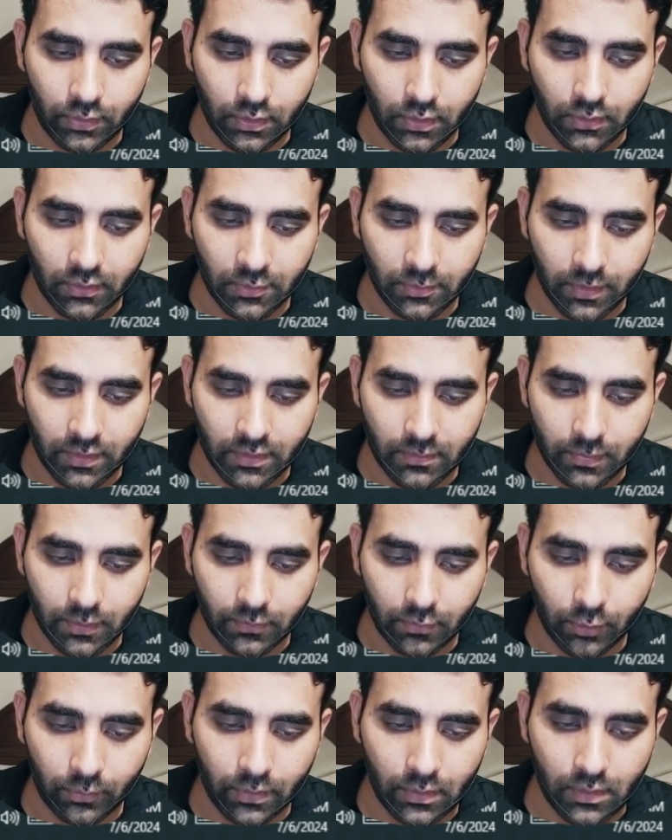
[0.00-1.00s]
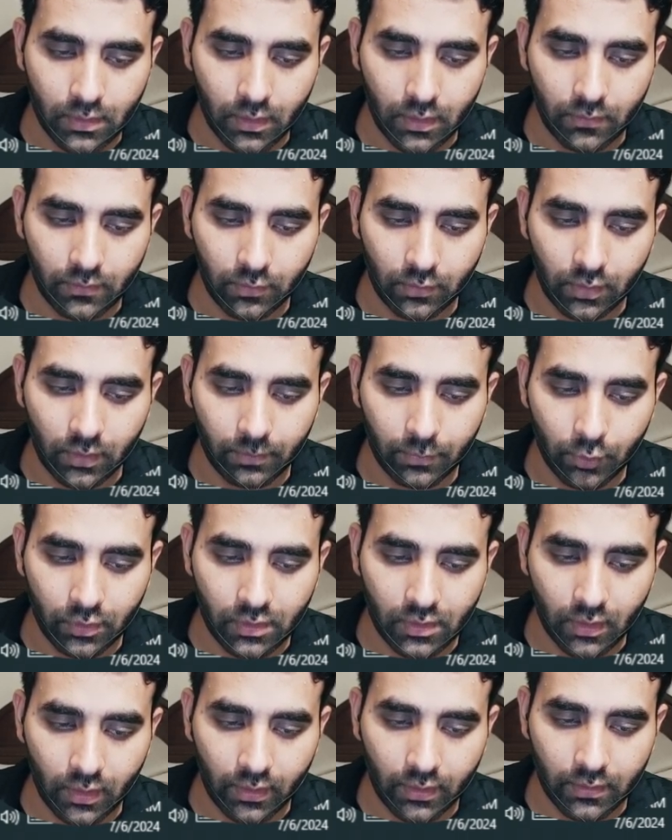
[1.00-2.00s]
let's add a plugin,
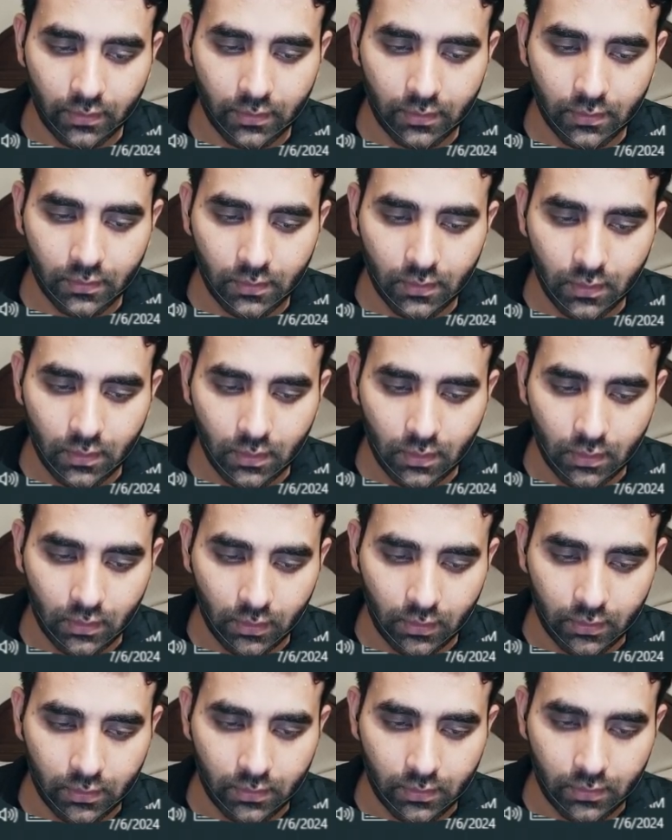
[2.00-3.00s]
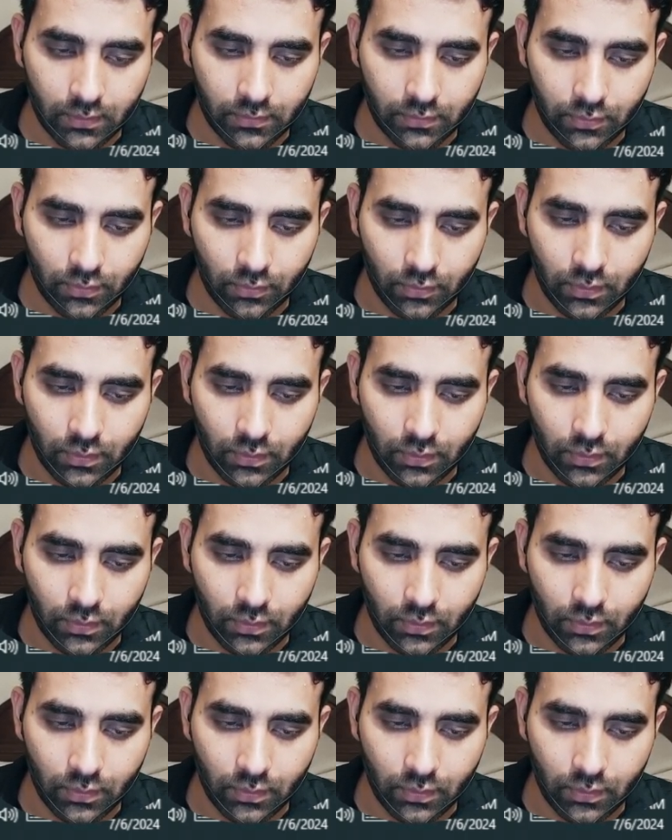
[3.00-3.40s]
a caching plugin,